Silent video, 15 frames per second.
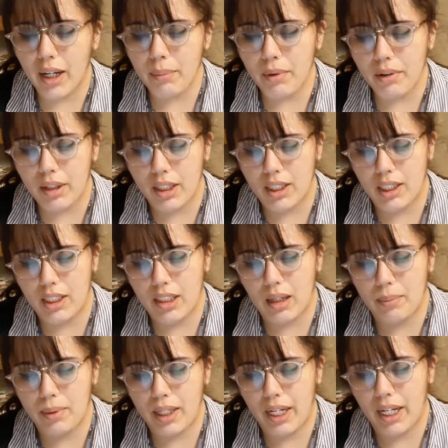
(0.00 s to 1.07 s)
Marilla,"
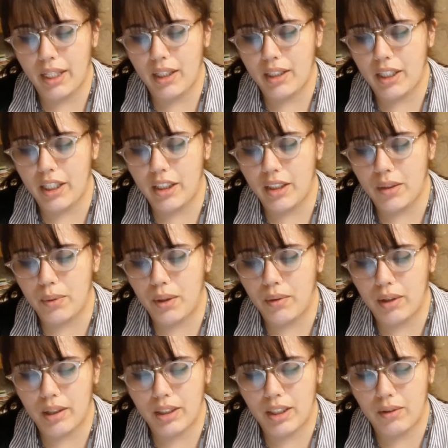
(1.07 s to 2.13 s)
sobbed Anne. "The tears
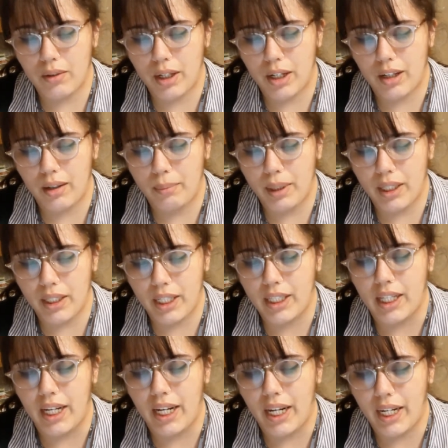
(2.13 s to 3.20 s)
don't hurt me like
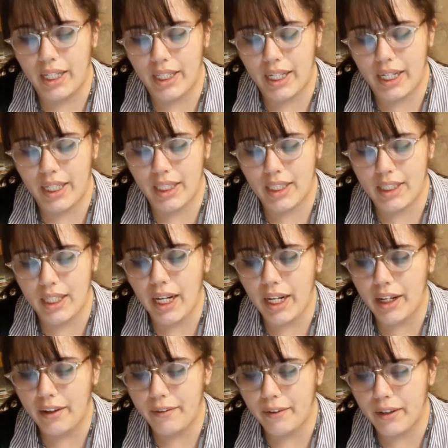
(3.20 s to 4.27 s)
the ache did. Stay
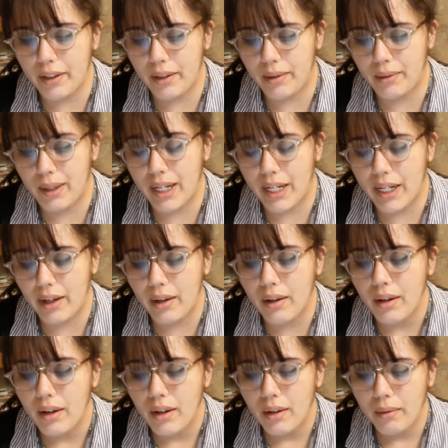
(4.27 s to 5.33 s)
here for a little while
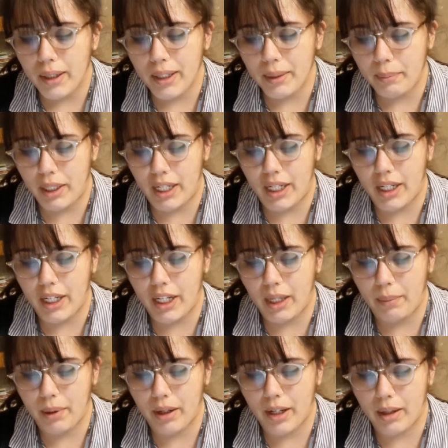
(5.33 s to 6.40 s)
with me and
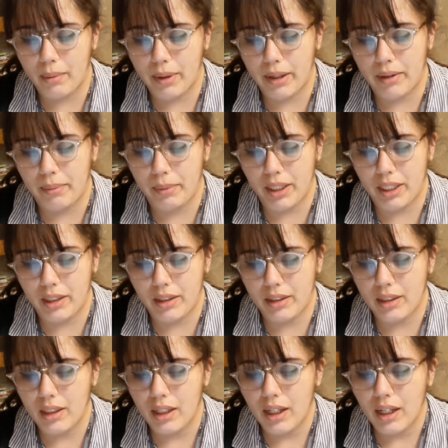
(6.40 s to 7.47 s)
keep your arm around me."
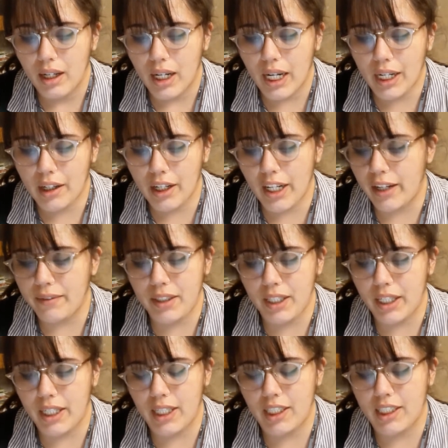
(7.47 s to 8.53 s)
"I couldn't have
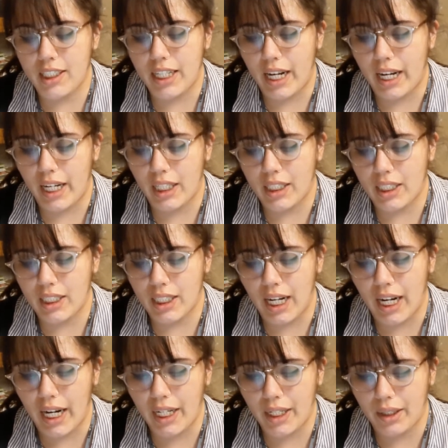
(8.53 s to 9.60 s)
Deanna stay. She's
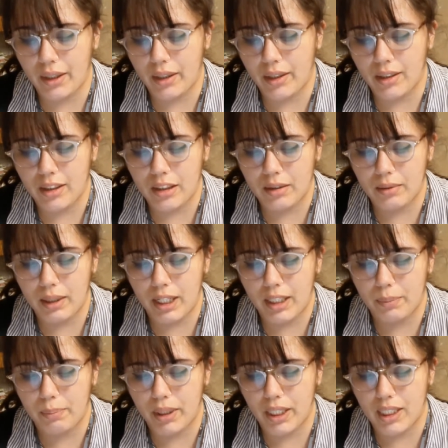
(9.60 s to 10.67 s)
kind and good and
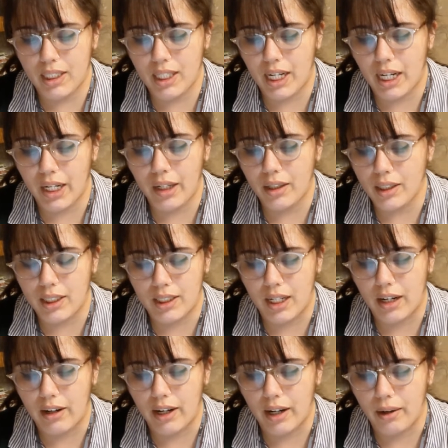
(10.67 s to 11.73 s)
sweet, but it's not her
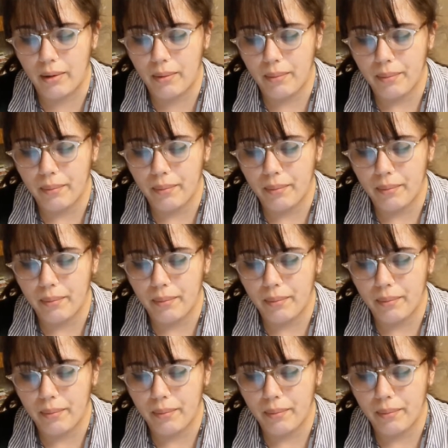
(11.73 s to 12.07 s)
sorrow.